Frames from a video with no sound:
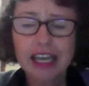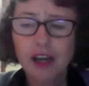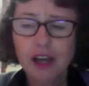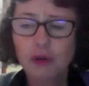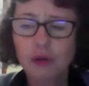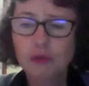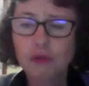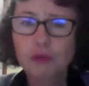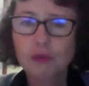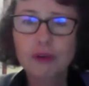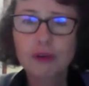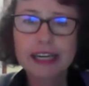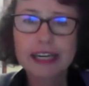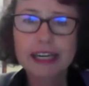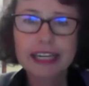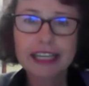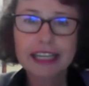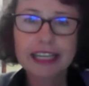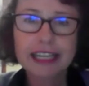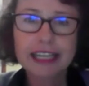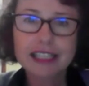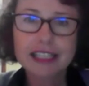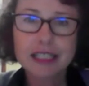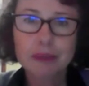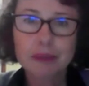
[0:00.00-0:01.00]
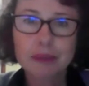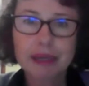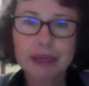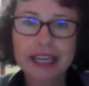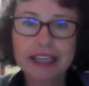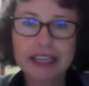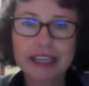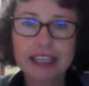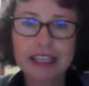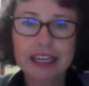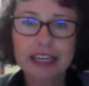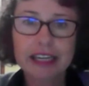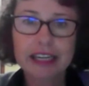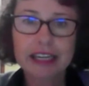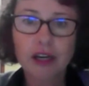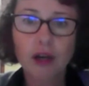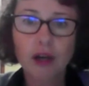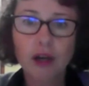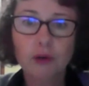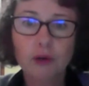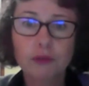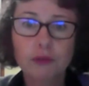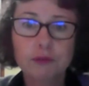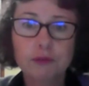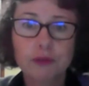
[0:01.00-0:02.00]
really it's about getting a
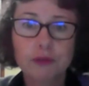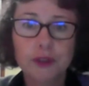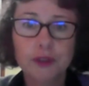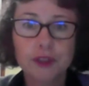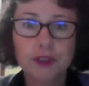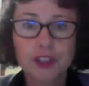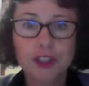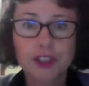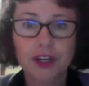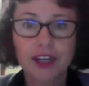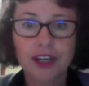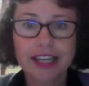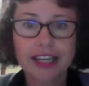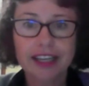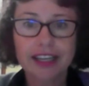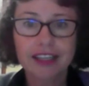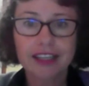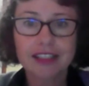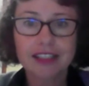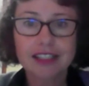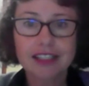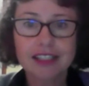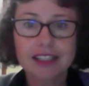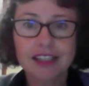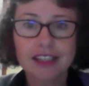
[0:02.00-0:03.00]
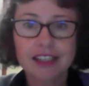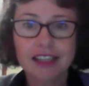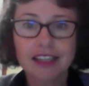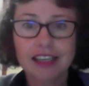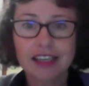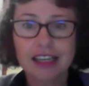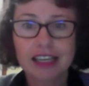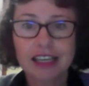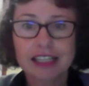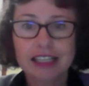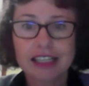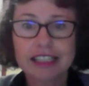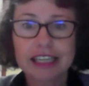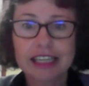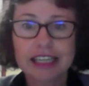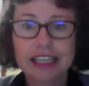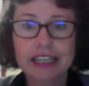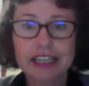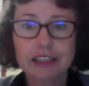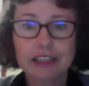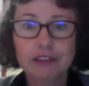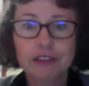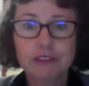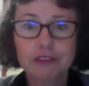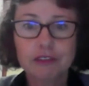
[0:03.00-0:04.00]
whole food diet,
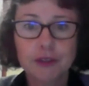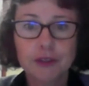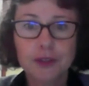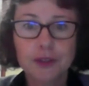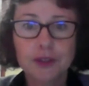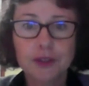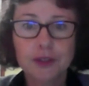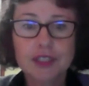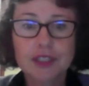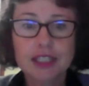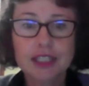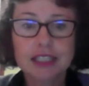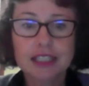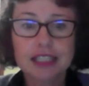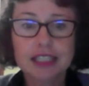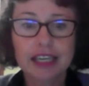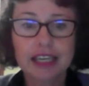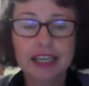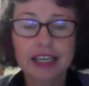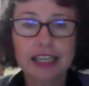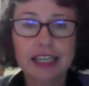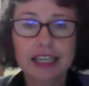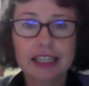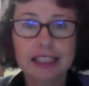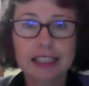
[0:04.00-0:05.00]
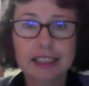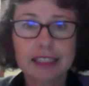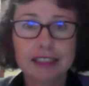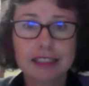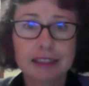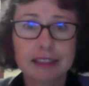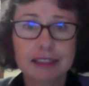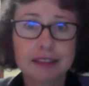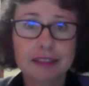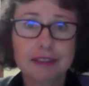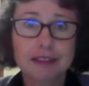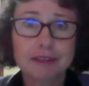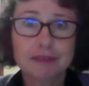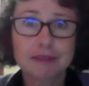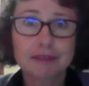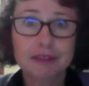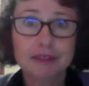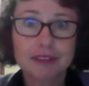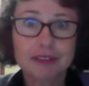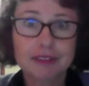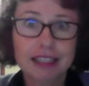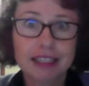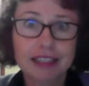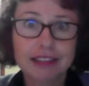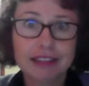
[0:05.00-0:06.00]
getting foods in
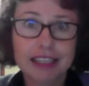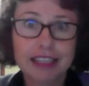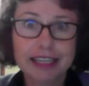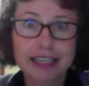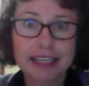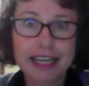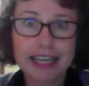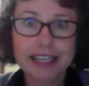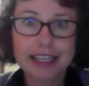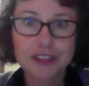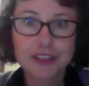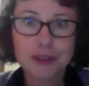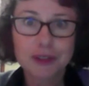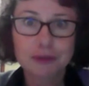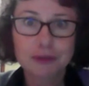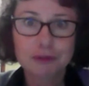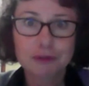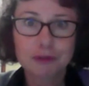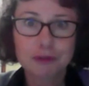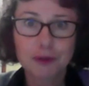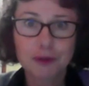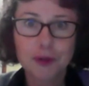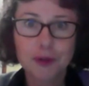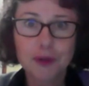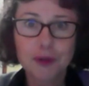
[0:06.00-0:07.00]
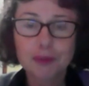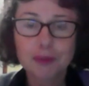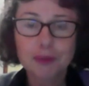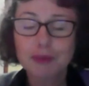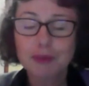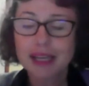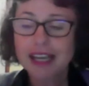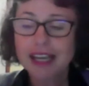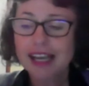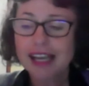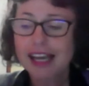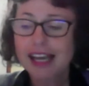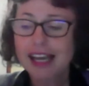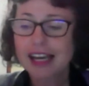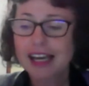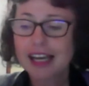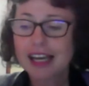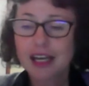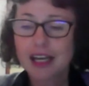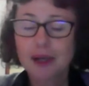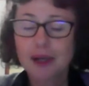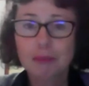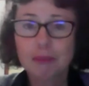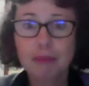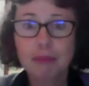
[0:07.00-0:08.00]
their natural form,
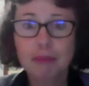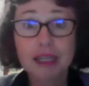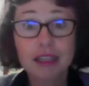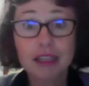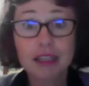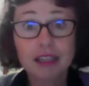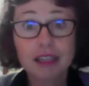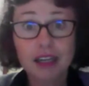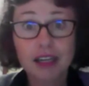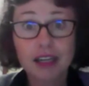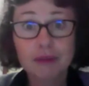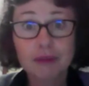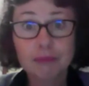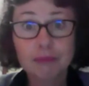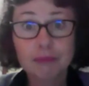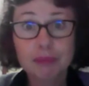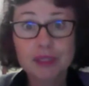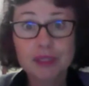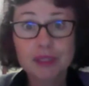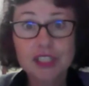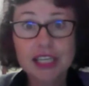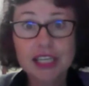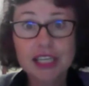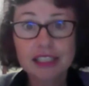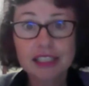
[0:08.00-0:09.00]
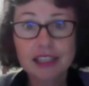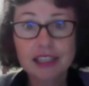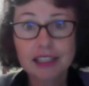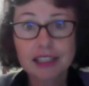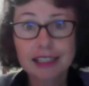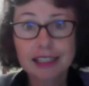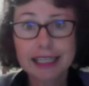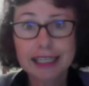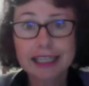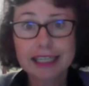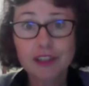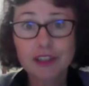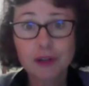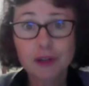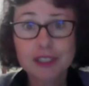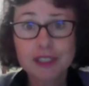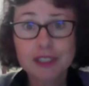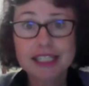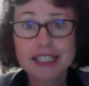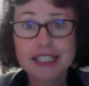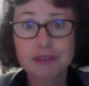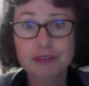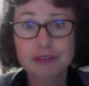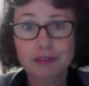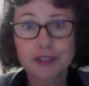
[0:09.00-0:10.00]
but particularly
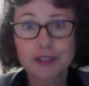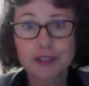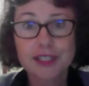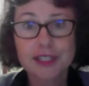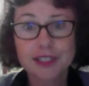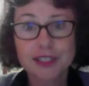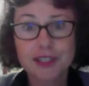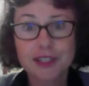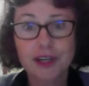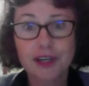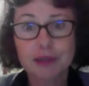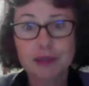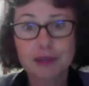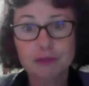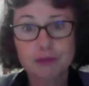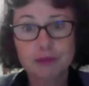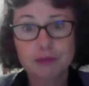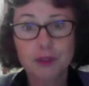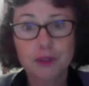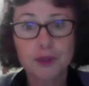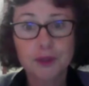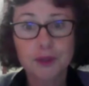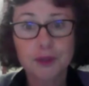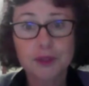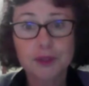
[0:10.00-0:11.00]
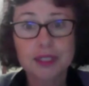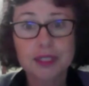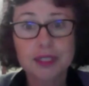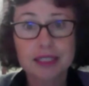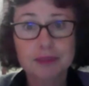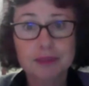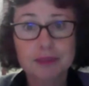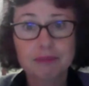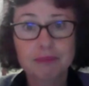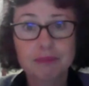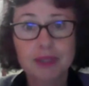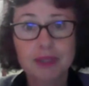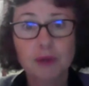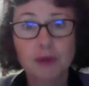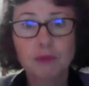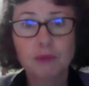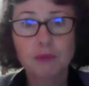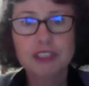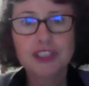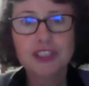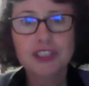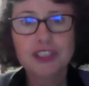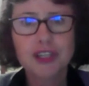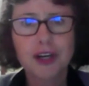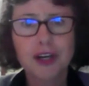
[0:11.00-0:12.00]
cruciferous type foods,
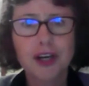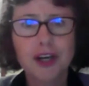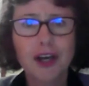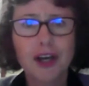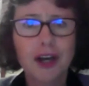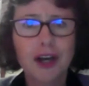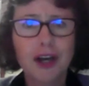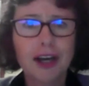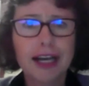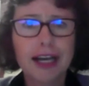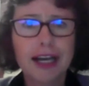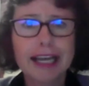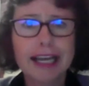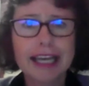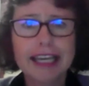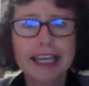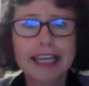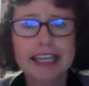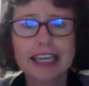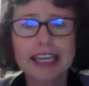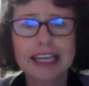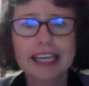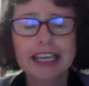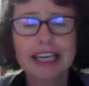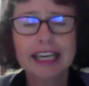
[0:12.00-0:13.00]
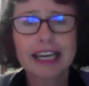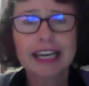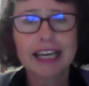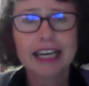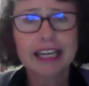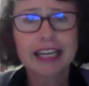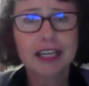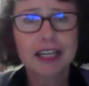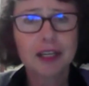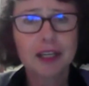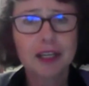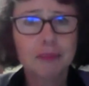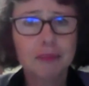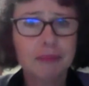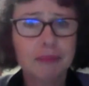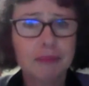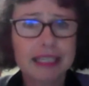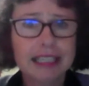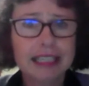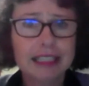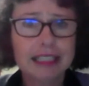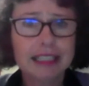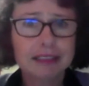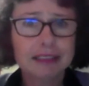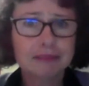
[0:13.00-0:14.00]
which are high
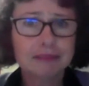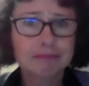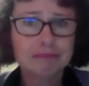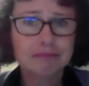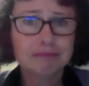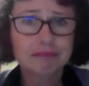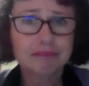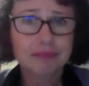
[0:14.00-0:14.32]
in